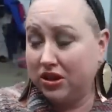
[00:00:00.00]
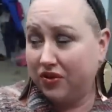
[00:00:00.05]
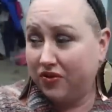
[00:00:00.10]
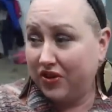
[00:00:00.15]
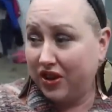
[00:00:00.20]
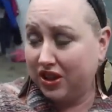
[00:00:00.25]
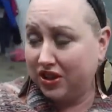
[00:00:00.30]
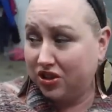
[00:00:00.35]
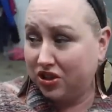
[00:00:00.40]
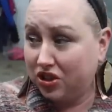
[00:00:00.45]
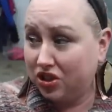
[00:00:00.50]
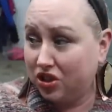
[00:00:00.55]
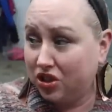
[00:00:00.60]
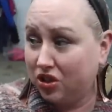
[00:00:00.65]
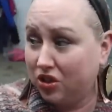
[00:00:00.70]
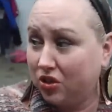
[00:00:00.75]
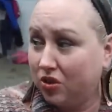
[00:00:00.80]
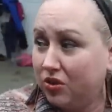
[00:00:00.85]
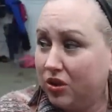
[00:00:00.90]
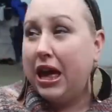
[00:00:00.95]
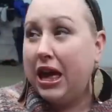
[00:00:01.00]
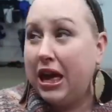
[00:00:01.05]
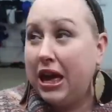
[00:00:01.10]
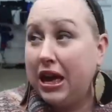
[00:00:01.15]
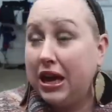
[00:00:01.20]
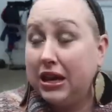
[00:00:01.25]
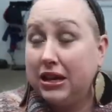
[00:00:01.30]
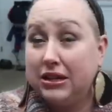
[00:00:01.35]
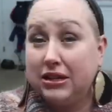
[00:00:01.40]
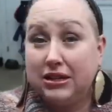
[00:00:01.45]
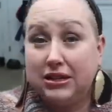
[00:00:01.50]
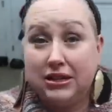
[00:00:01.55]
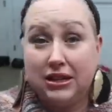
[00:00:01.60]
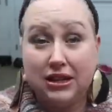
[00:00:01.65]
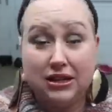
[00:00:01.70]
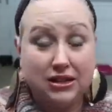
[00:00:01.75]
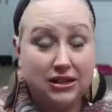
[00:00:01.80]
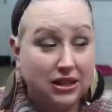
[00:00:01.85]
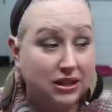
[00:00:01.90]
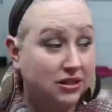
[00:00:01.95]
into phase two. And
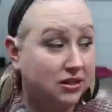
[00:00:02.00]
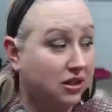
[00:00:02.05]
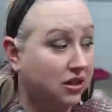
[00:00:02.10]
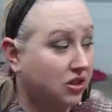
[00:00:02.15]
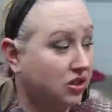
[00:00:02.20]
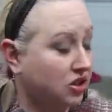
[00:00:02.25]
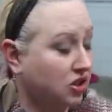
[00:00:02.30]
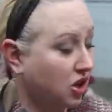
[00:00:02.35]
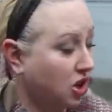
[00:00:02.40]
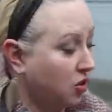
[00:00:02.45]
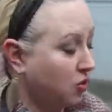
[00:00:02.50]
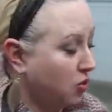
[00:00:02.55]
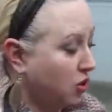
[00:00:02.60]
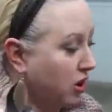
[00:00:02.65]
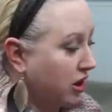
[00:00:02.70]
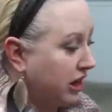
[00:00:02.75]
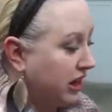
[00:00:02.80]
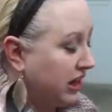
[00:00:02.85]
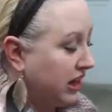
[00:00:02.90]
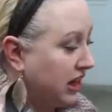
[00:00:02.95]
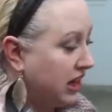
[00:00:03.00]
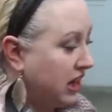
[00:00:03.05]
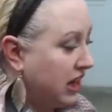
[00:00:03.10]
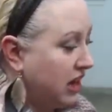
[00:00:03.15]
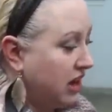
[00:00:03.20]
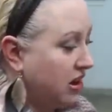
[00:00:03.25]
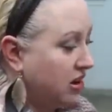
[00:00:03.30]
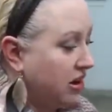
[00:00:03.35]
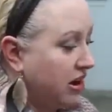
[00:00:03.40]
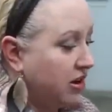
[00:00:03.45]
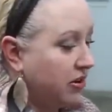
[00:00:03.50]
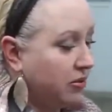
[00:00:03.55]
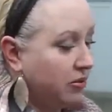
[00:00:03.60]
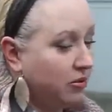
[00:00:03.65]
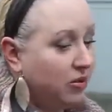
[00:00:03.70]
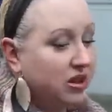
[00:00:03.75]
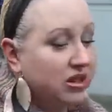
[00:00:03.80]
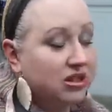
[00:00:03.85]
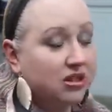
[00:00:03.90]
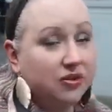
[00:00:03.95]
since he's gonna start working in here,
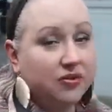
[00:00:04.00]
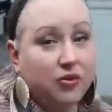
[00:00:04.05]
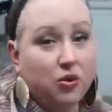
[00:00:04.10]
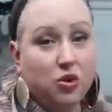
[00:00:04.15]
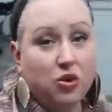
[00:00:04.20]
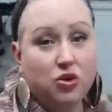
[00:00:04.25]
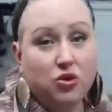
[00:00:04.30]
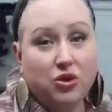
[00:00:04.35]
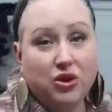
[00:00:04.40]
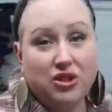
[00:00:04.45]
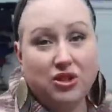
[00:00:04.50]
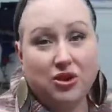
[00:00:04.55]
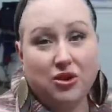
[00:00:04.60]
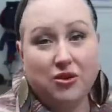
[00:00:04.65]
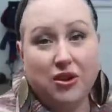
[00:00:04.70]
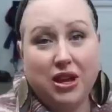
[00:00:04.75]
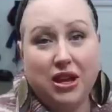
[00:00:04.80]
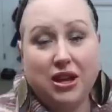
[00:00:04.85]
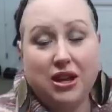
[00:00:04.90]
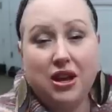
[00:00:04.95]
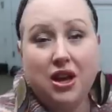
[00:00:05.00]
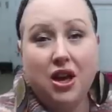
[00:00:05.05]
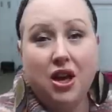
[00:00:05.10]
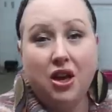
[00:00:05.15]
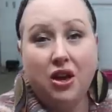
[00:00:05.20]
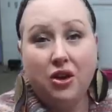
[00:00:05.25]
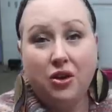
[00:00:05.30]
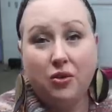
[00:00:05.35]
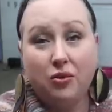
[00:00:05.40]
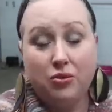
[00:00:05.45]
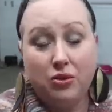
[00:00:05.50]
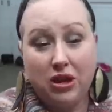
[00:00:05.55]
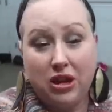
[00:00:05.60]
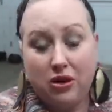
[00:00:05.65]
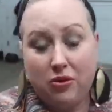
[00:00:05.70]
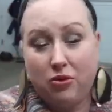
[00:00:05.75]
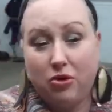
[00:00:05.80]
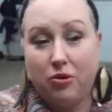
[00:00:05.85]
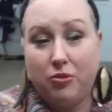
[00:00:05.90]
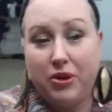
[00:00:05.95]
and once the floor joists are in,
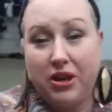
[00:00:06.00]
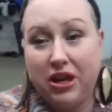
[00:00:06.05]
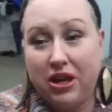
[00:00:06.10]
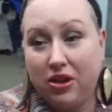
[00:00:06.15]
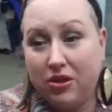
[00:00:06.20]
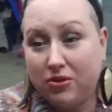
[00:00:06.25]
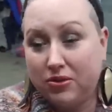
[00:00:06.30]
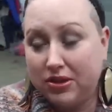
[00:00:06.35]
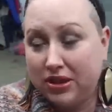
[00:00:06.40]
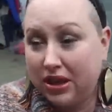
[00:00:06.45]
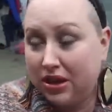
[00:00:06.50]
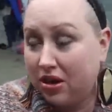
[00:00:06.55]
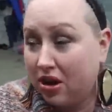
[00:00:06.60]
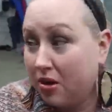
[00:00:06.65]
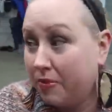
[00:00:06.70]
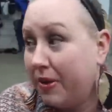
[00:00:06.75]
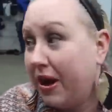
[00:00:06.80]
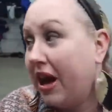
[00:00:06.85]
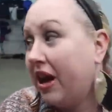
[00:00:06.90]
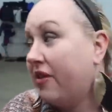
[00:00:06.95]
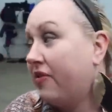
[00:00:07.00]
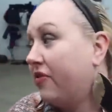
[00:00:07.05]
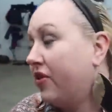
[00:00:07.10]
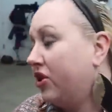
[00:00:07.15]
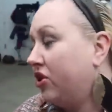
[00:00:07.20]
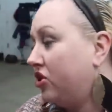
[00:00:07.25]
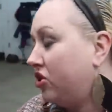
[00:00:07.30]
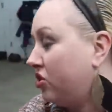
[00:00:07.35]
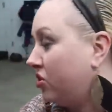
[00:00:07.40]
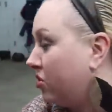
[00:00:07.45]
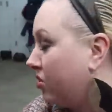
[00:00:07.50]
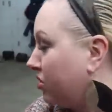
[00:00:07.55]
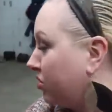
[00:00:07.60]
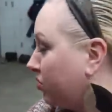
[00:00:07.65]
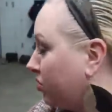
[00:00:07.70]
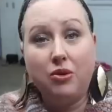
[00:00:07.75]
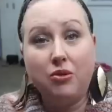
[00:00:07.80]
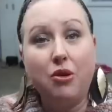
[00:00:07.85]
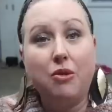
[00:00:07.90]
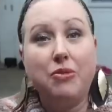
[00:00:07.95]
we will be using our back French
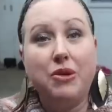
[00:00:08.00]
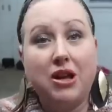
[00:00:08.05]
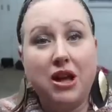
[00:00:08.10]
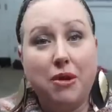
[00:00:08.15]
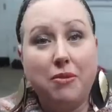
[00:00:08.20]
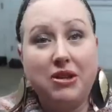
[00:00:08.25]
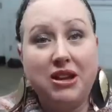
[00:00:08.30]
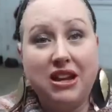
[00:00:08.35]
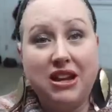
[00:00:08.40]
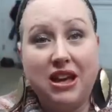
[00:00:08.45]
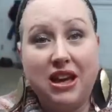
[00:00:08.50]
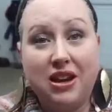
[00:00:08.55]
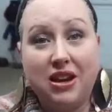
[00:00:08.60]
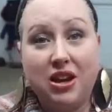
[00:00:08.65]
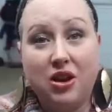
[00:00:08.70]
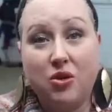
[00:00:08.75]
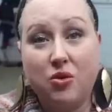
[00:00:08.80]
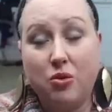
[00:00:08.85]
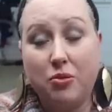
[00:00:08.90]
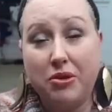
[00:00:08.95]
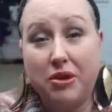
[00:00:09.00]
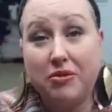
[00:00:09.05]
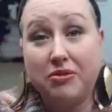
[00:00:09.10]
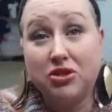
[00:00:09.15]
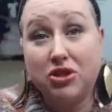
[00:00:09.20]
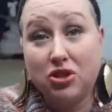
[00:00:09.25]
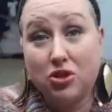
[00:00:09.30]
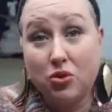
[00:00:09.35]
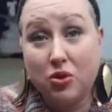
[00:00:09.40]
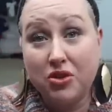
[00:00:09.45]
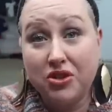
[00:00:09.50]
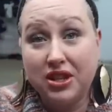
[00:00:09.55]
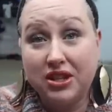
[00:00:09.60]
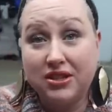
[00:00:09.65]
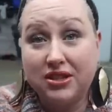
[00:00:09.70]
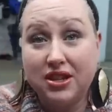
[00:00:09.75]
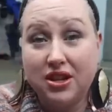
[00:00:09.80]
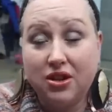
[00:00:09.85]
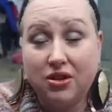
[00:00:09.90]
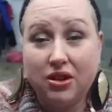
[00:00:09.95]
doors. We won't be coming in and out of here. We'll be able to store
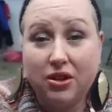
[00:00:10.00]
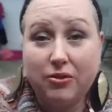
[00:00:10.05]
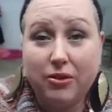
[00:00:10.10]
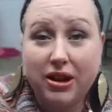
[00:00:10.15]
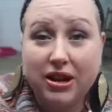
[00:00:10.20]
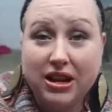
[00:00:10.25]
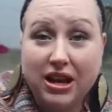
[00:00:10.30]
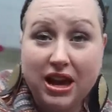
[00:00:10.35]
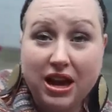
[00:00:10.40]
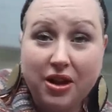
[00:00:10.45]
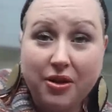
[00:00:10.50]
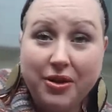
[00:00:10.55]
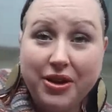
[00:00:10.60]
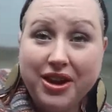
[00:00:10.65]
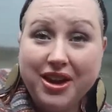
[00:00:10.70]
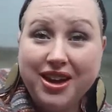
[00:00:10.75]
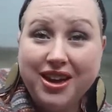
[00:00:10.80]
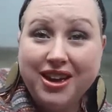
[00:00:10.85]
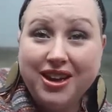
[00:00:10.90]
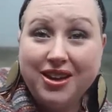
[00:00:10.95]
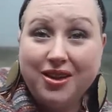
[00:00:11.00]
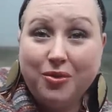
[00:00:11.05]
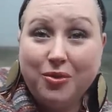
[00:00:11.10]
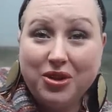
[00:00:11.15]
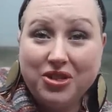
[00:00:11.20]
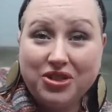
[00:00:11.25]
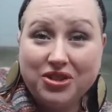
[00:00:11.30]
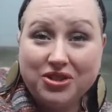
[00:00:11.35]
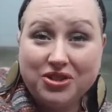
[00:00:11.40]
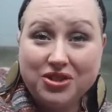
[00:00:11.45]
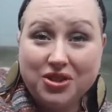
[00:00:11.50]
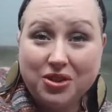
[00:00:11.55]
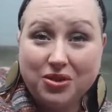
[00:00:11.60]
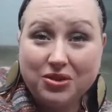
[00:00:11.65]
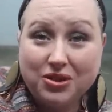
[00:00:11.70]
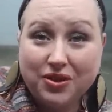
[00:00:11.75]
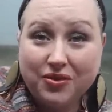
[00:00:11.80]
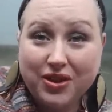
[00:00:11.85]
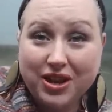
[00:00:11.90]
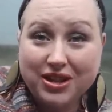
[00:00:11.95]
things in here like right now with the
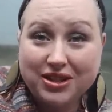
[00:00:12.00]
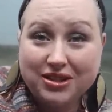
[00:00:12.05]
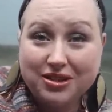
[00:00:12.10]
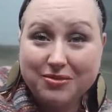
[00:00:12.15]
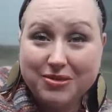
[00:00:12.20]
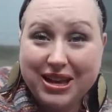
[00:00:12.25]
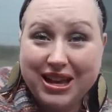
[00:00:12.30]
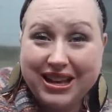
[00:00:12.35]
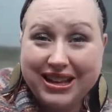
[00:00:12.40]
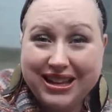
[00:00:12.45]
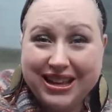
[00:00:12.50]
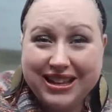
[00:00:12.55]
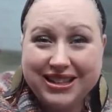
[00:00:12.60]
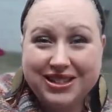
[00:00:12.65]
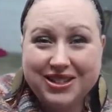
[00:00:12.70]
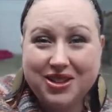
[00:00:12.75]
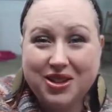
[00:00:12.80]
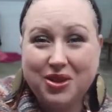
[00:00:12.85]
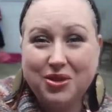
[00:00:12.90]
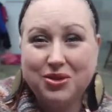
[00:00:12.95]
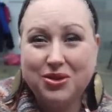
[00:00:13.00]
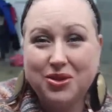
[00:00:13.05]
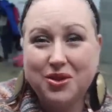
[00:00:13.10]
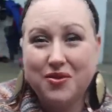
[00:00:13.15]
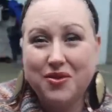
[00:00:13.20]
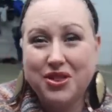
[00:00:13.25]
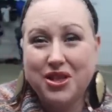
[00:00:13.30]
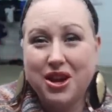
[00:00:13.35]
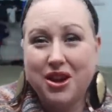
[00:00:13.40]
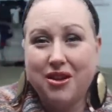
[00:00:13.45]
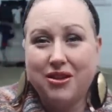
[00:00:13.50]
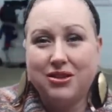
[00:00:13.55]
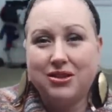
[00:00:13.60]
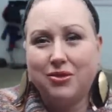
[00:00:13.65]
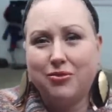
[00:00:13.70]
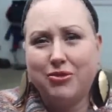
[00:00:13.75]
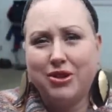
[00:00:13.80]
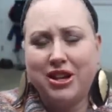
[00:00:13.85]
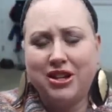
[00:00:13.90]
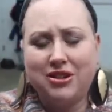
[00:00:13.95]
snows. I've got some kids clothes over there and
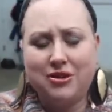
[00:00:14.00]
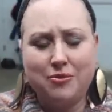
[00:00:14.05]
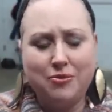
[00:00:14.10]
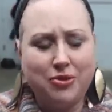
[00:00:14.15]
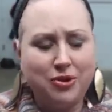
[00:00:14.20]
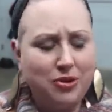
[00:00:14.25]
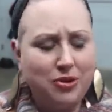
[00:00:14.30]
some random